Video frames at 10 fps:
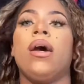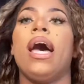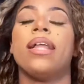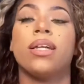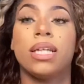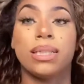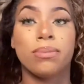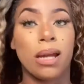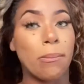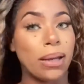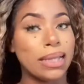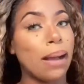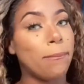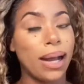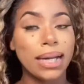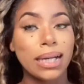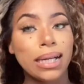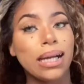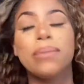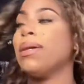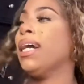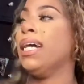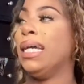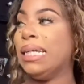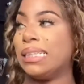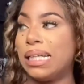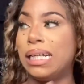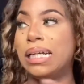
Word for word: after this I'm gonna put that bonnet on because